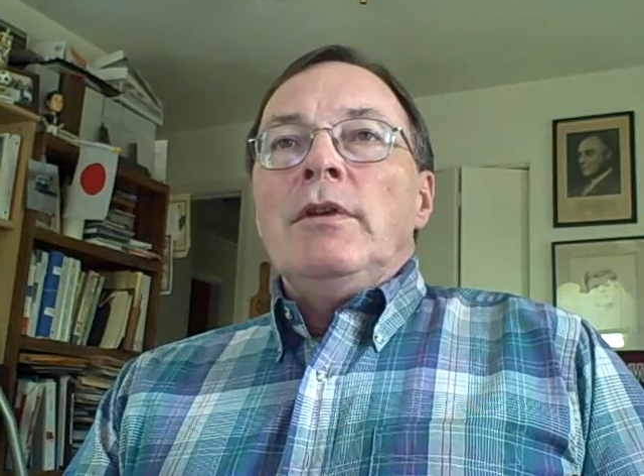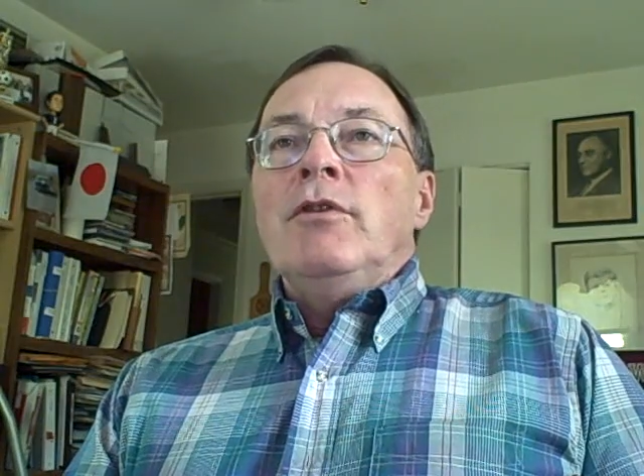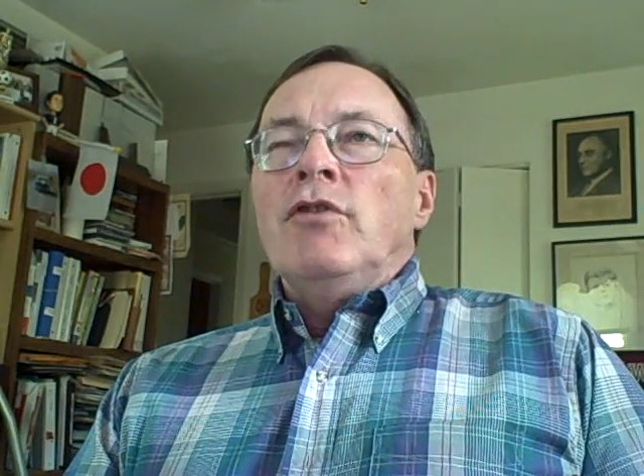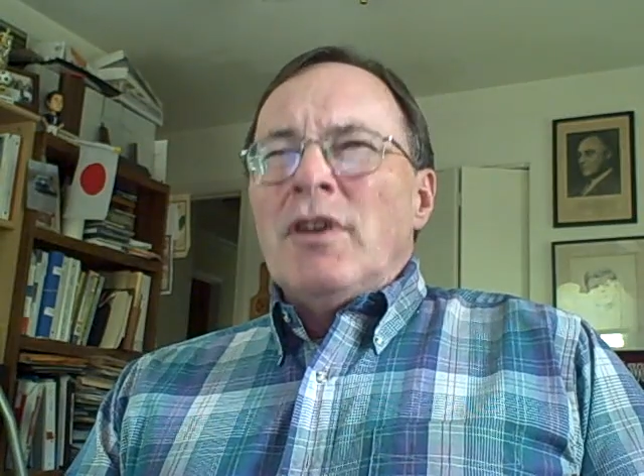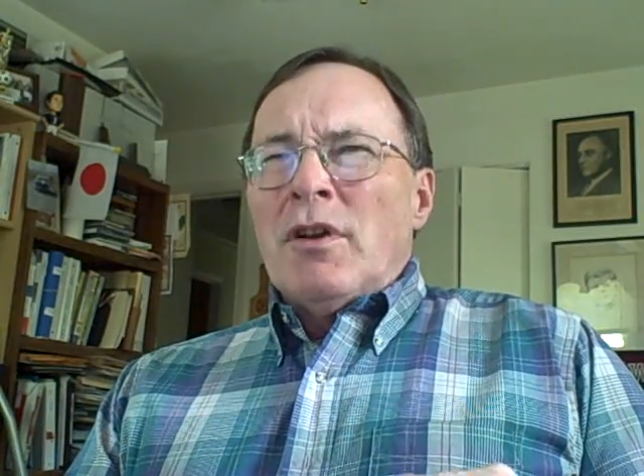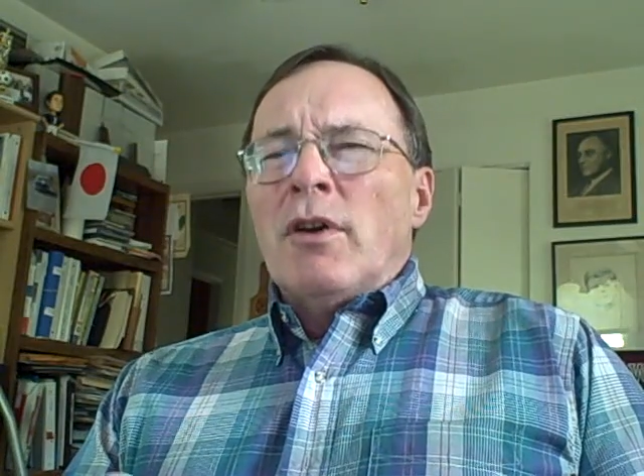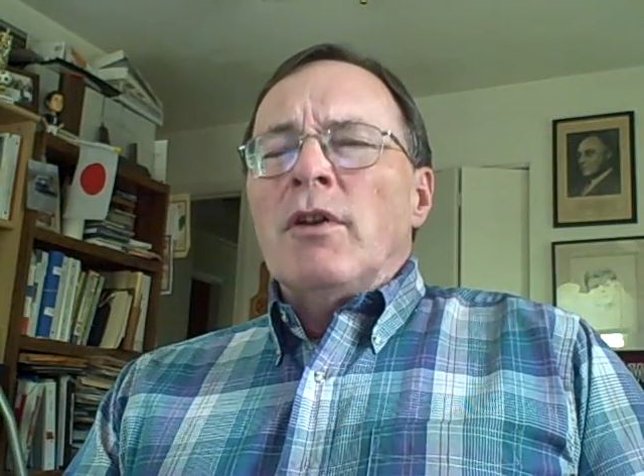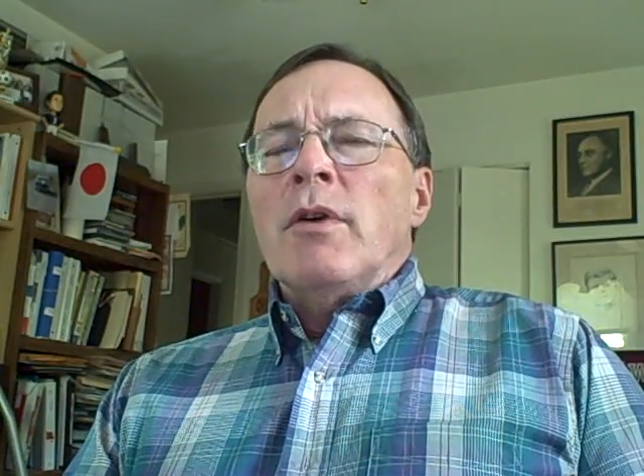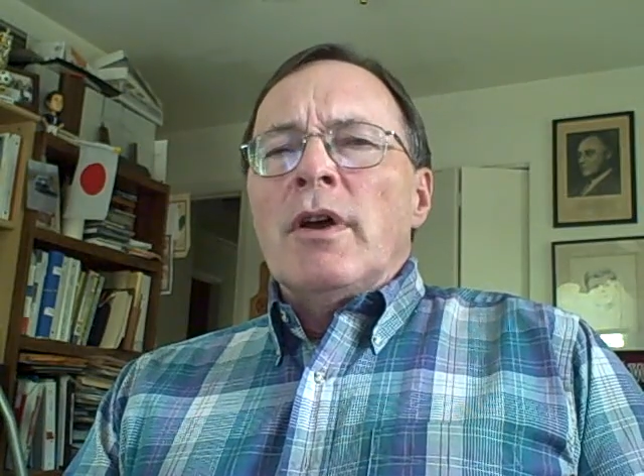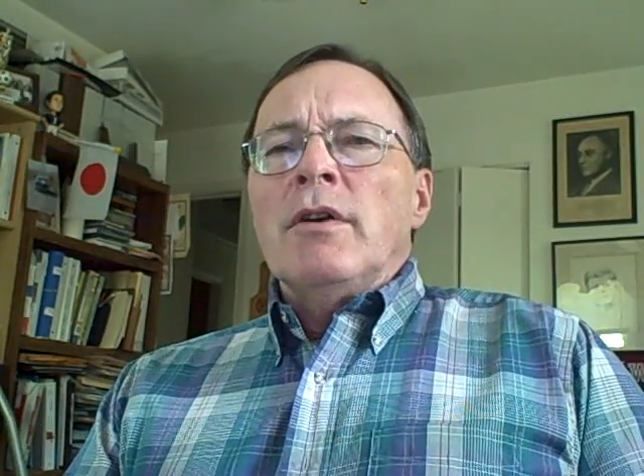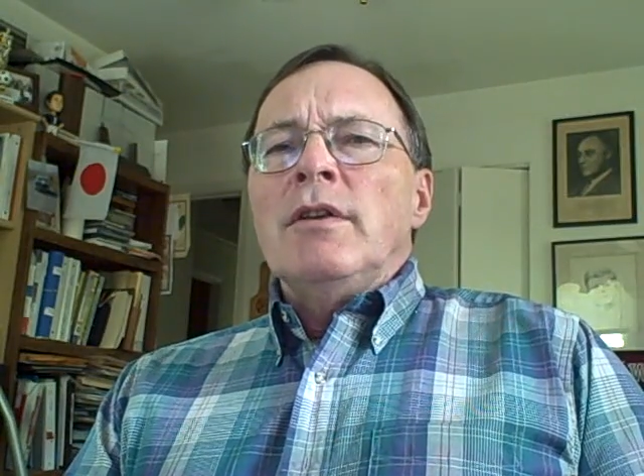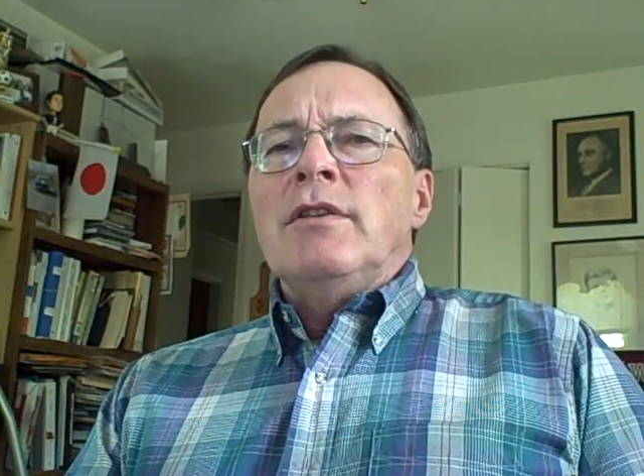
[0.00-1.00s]
you should go to
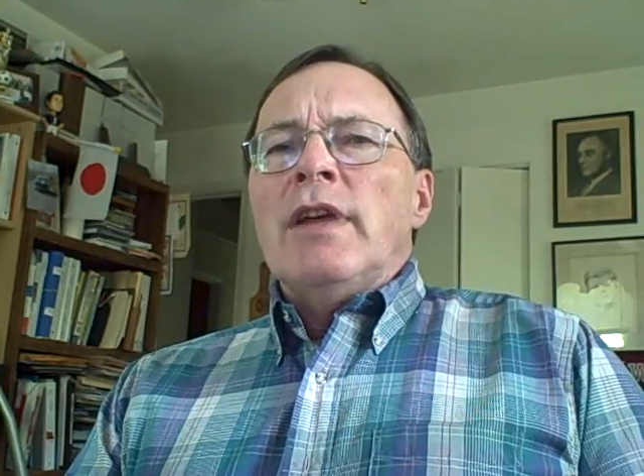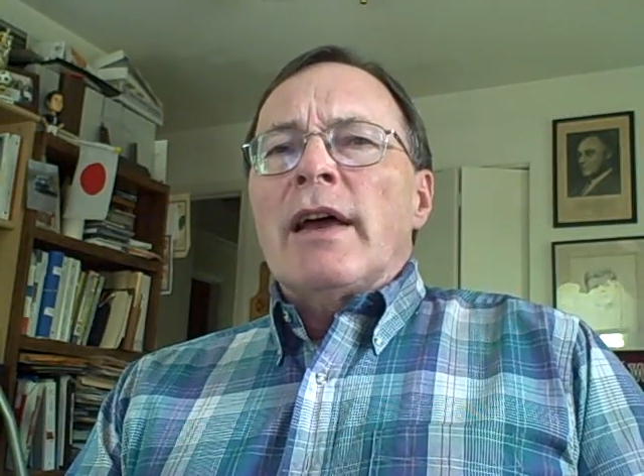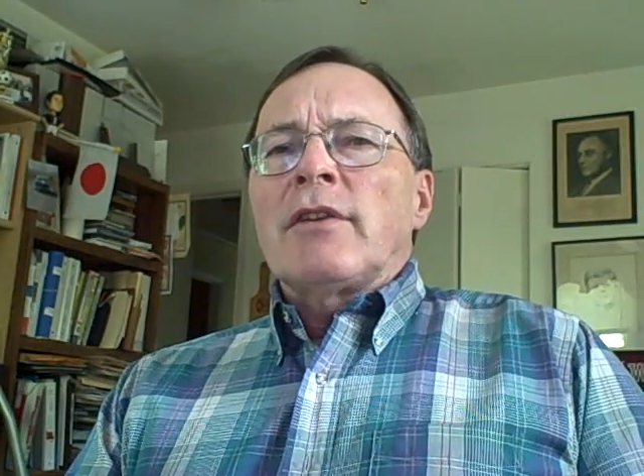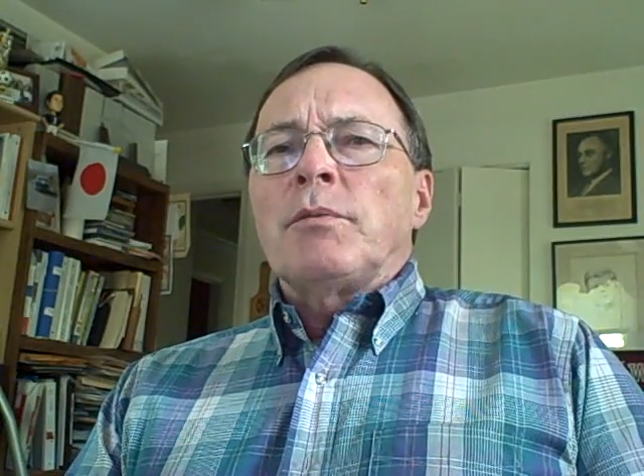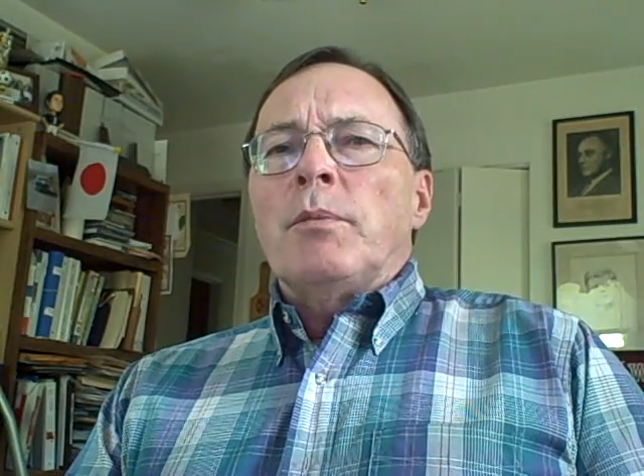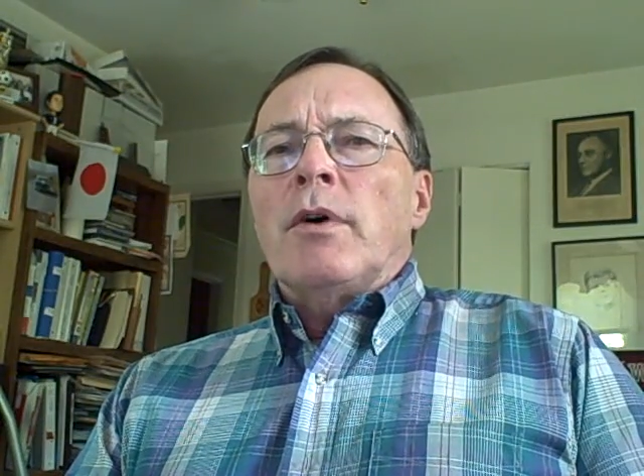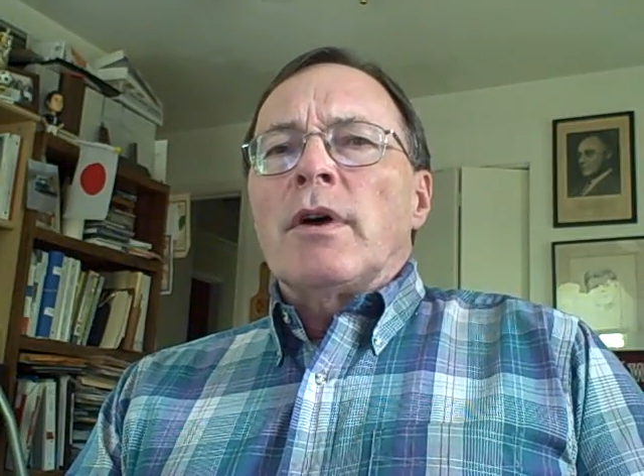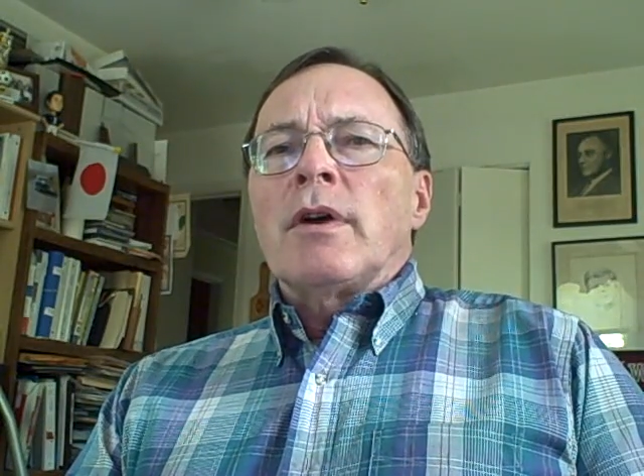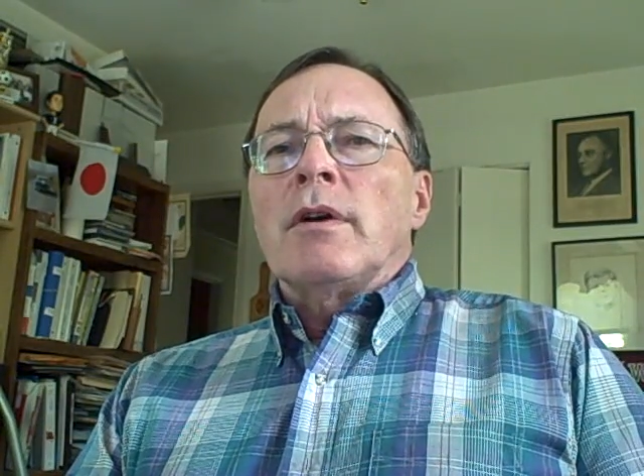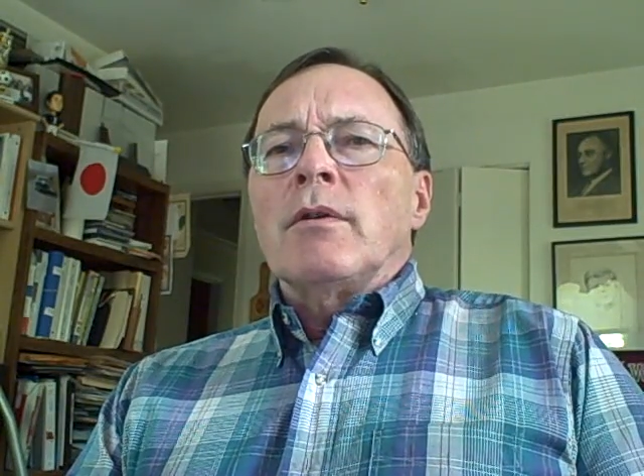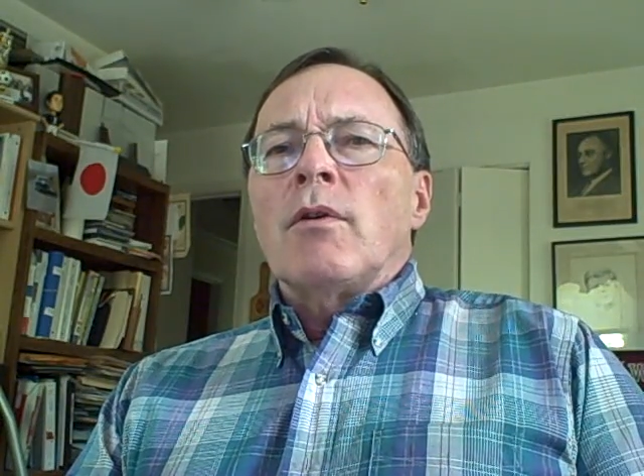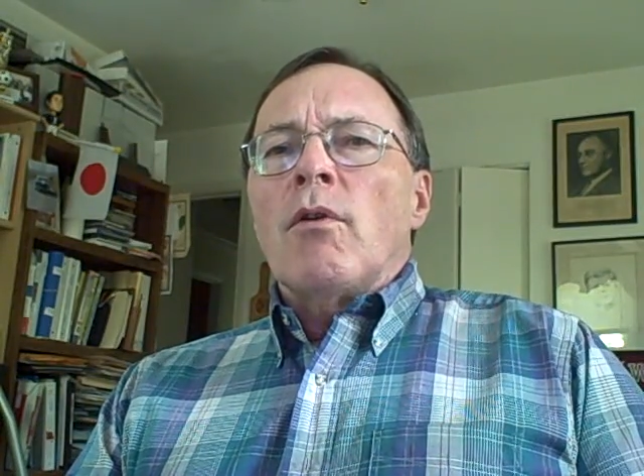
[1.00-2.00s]
a good textbook